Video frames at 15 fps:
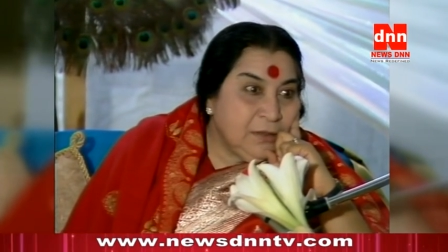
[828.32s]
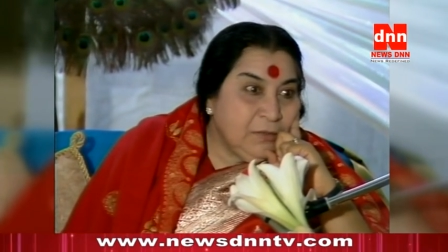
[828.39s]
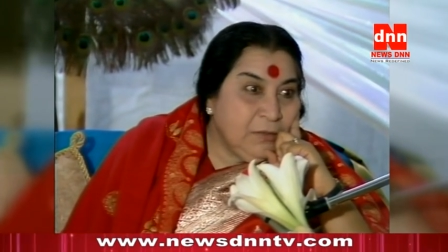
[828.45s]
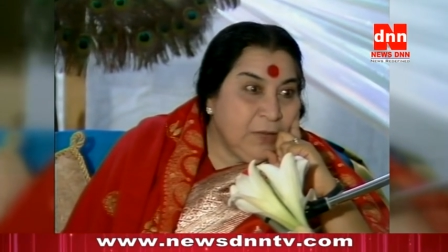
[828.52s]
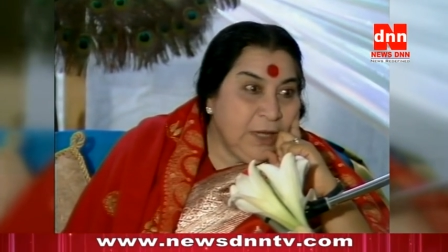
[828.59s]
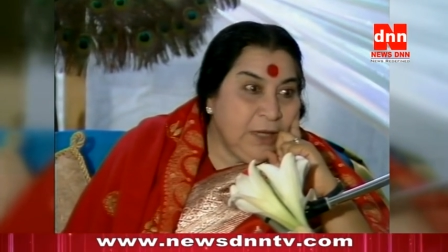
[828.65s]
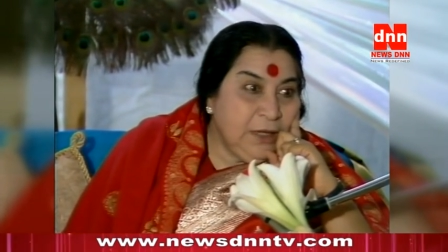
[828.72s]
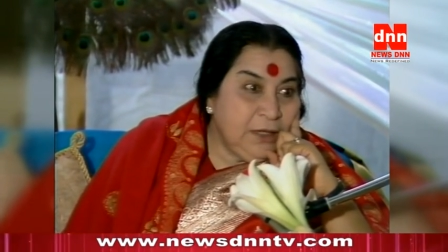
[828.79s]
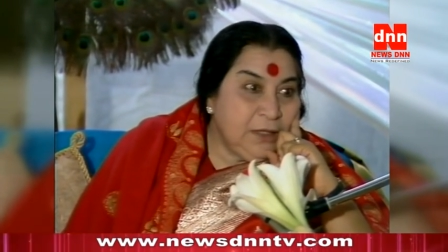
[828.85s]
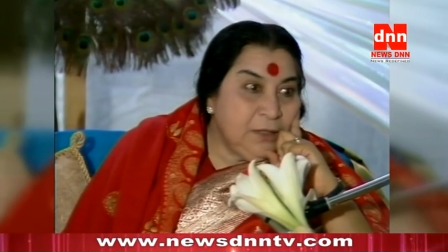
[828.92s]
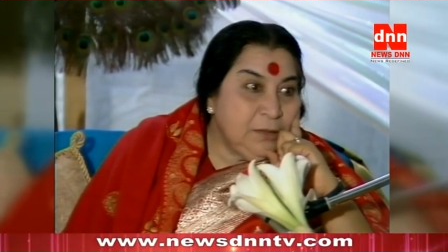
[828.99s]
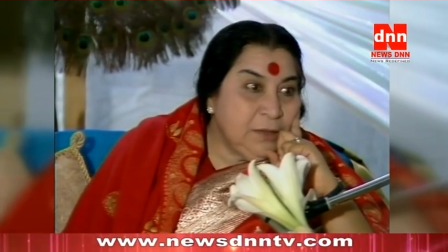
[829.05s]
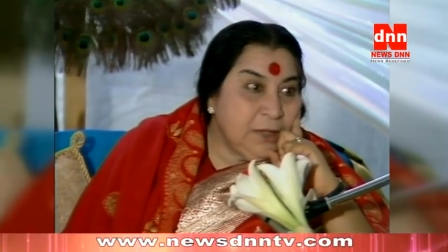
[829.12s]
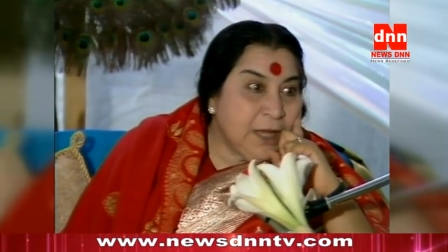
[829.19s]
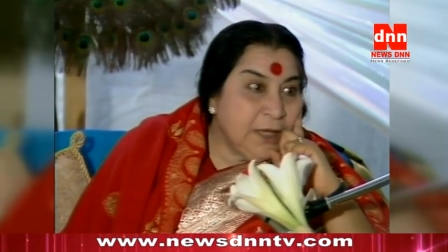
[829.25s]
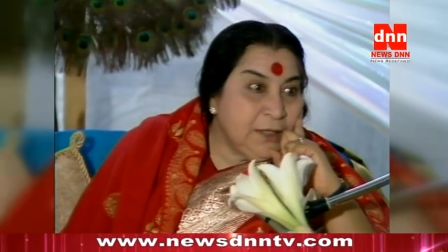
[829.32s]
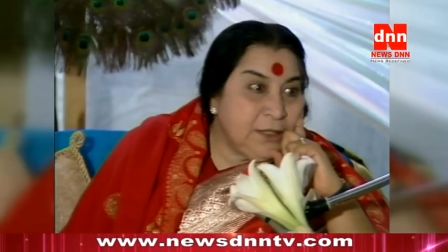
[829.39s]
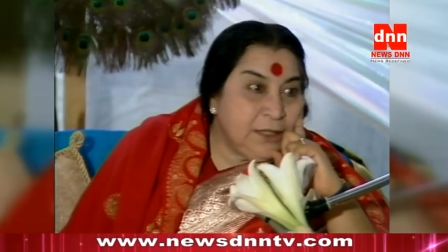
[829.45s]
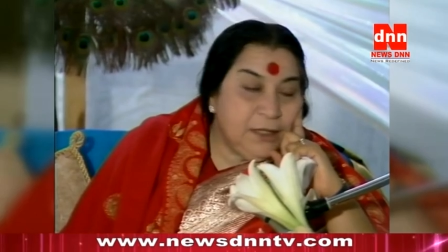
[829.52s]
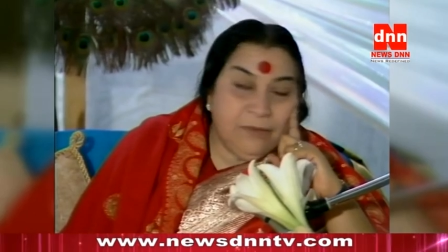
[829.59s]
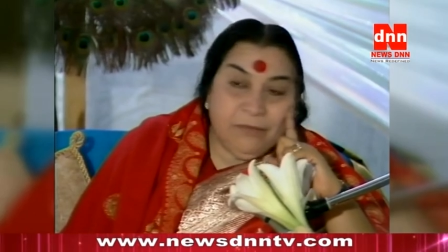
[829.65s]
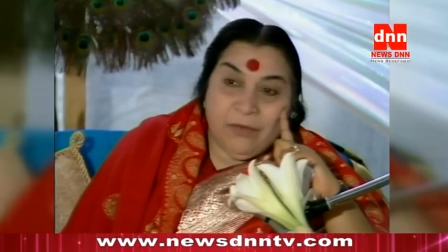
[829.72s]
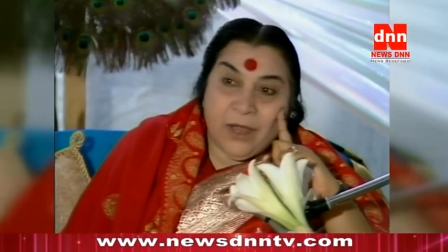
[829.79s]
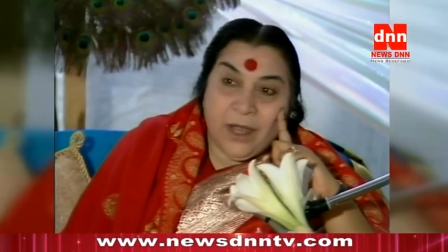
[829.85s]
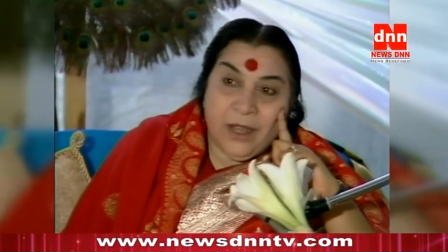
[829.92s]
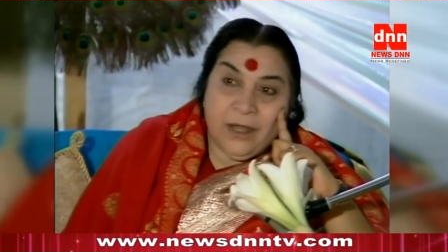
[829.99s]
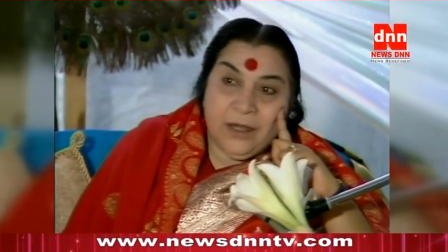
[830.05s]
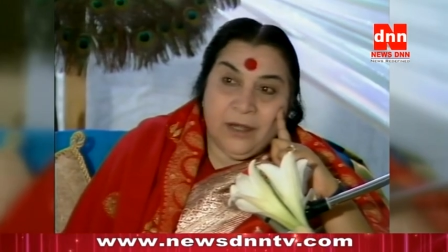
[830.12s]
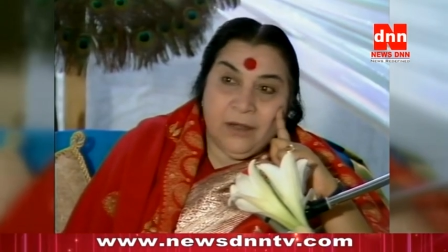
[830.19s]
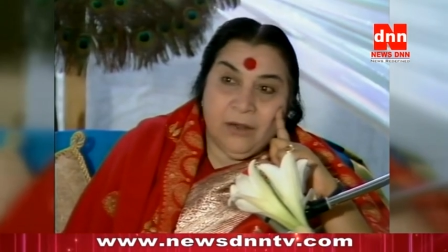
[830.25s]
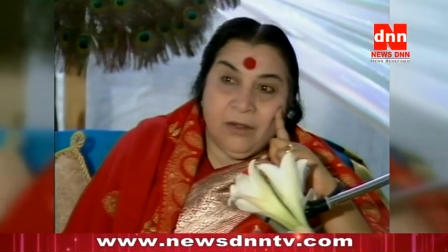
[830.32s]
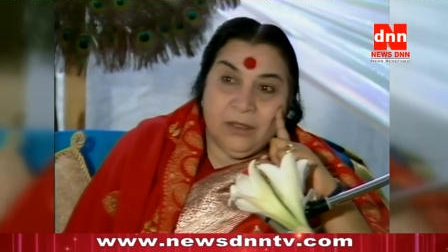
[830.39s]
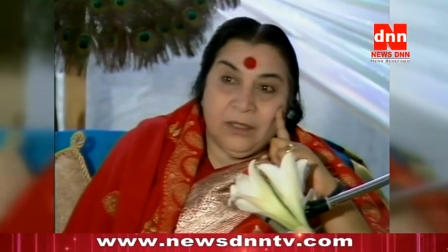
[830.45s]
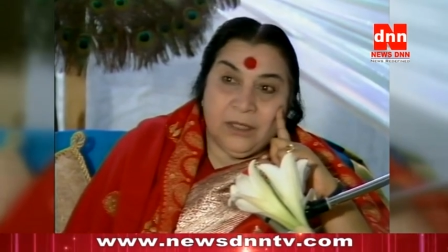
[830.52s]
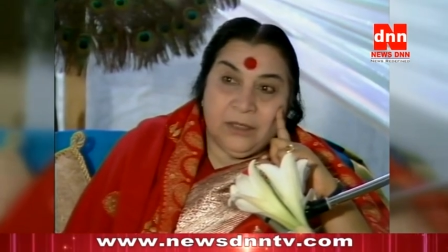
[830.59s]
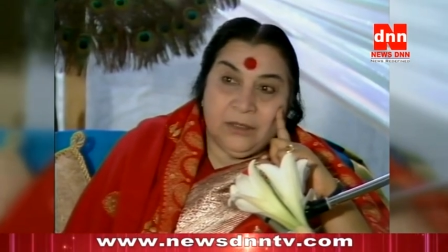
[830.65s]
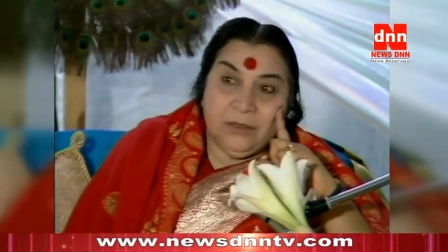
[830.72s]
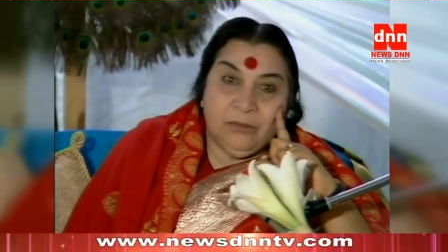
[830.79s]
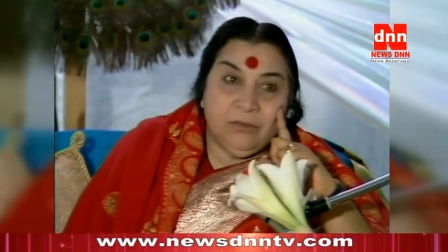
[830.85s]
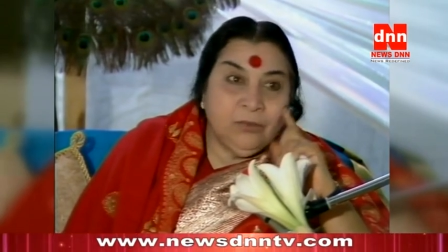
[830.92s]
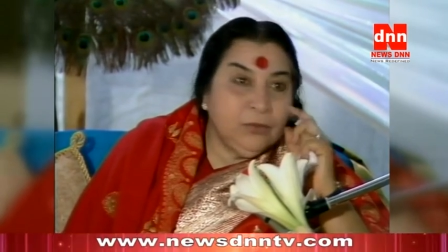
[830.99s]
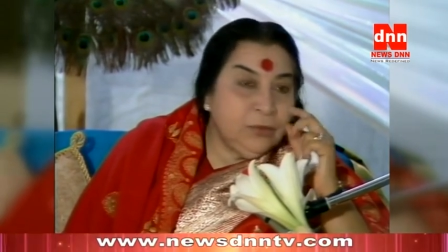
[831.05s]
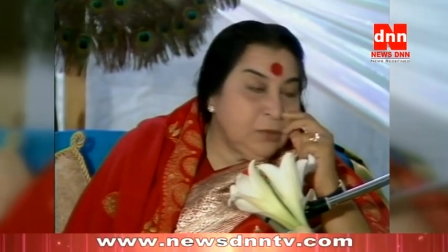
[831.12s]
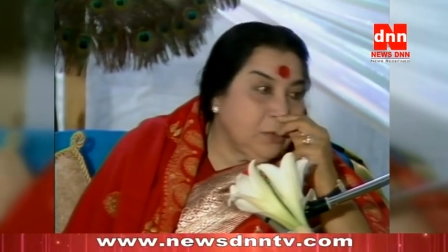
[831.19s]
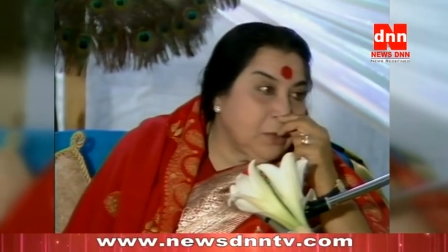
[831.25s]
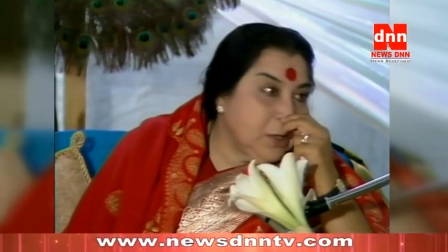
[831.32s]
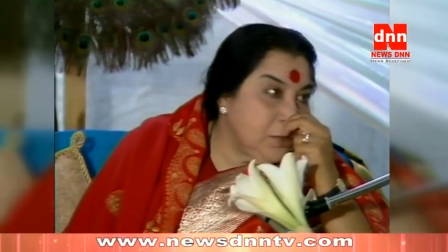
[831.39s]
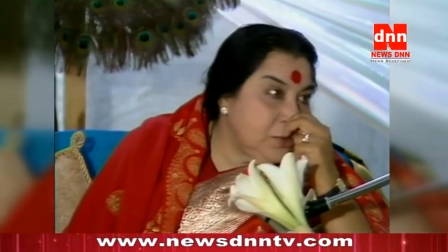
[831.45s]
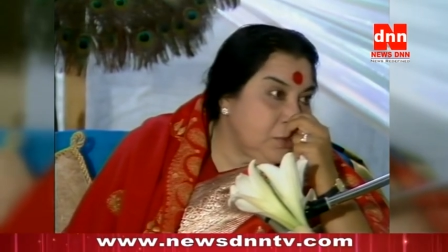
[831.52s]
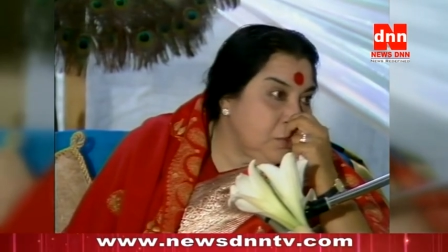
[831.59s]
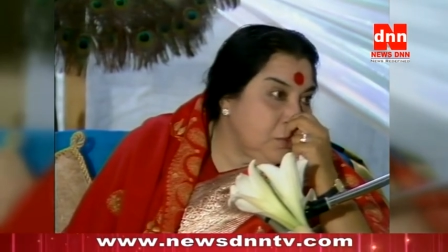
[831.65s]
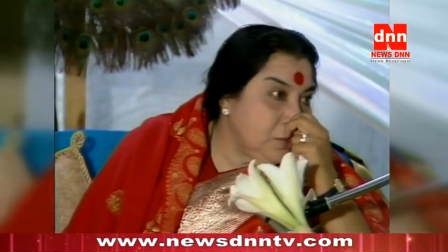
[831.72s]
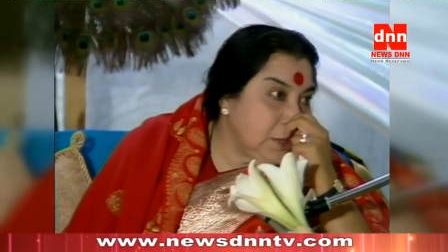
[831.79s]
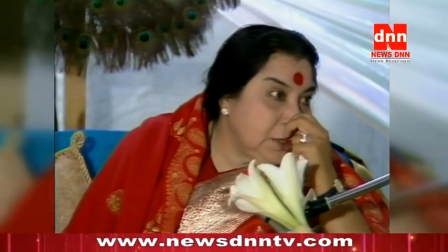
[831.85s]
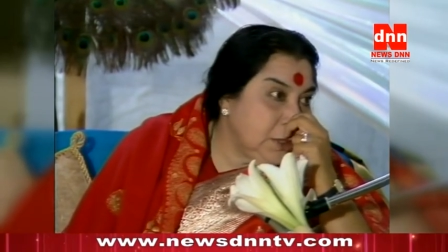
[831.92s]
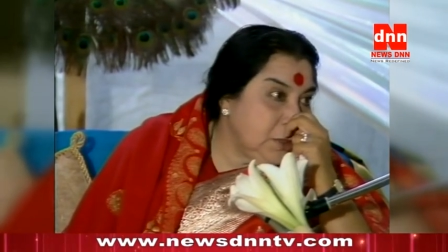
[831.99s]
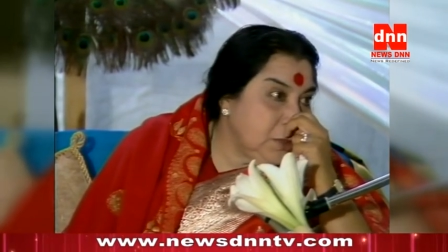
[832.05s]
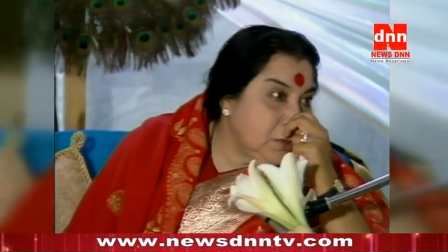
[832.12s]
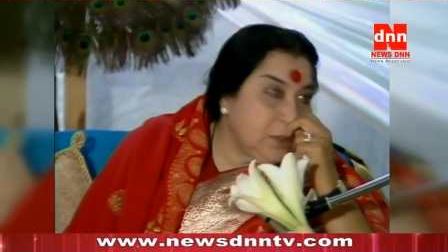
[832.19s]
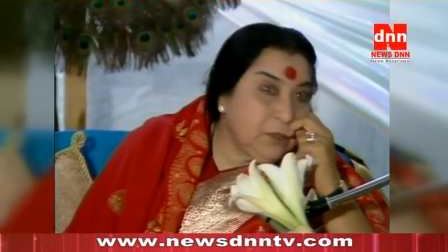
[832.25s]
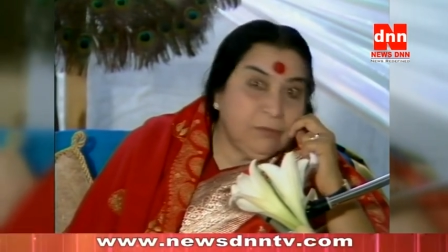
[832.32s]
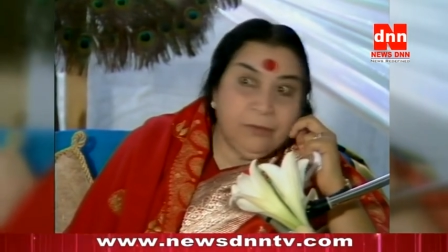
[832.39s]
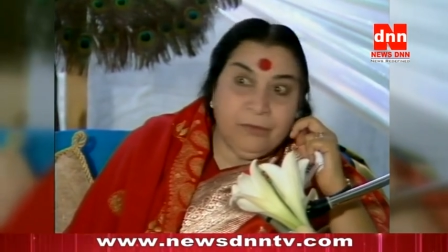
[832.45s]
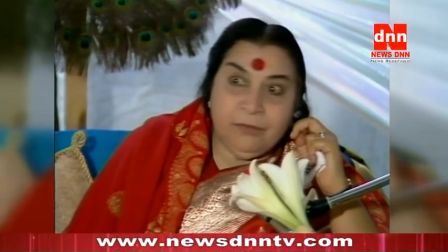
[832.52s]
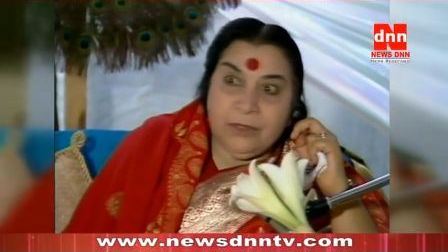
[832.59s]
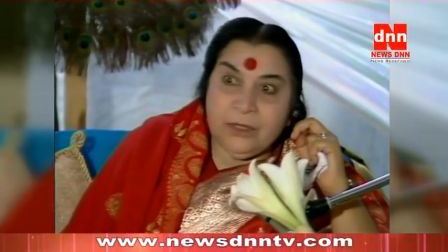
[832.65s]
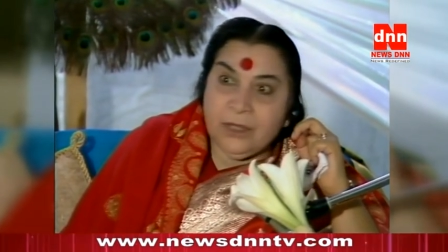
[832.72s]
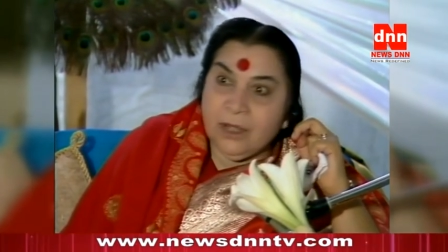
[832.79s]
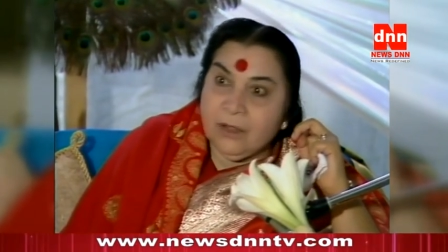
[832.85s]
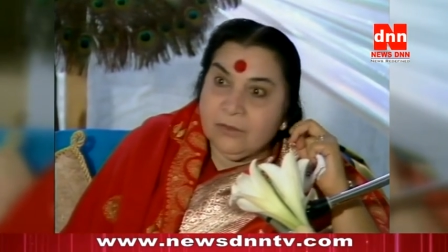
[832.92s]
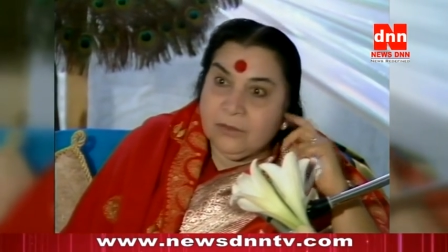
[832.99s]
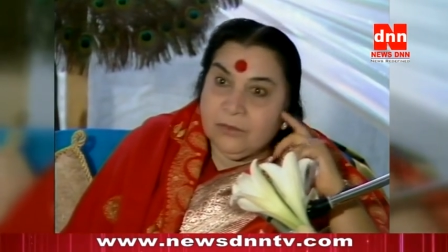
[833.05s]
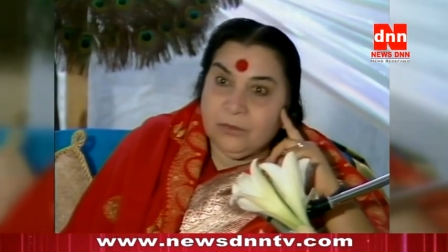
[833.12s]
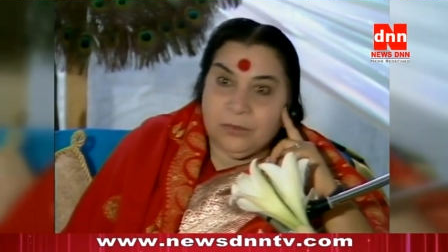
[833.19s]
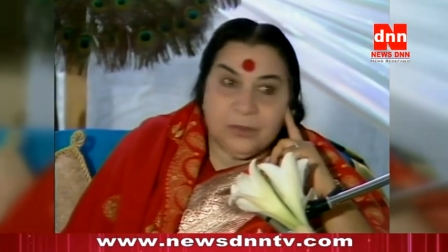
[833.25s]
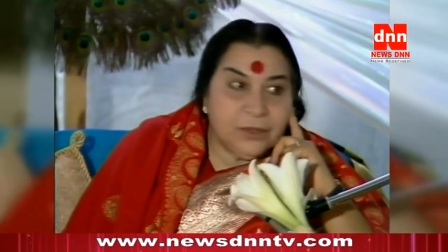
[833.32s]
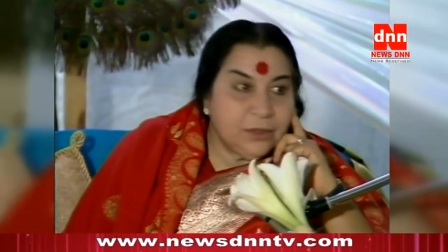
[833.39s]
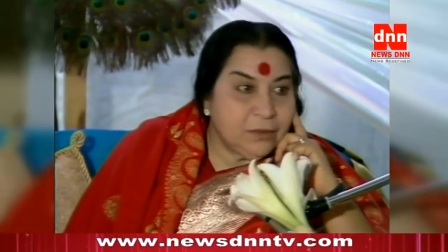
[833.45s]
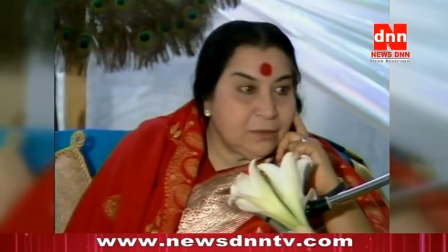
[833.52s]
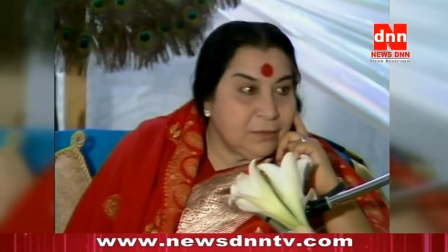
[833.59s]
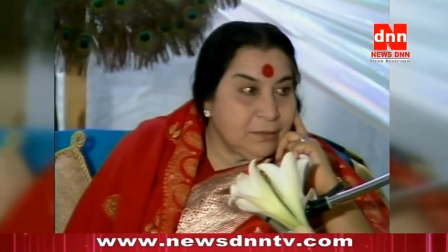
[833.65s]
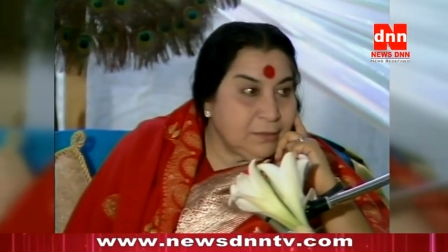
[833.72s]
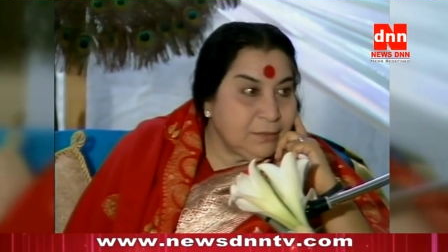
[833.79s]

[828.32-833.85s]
When it is nicely fired and all that, it would cost you nothing short of 50,000 rupees.